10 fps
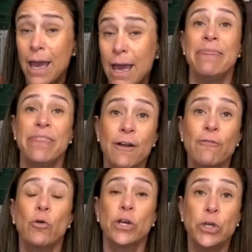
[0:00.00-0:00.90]
And
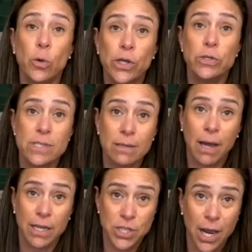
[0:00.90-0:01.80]
therefore you are using
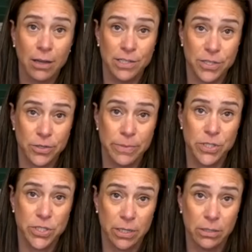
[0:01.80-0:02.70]
my child as a human
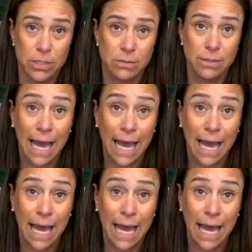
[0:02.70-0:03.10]
shield.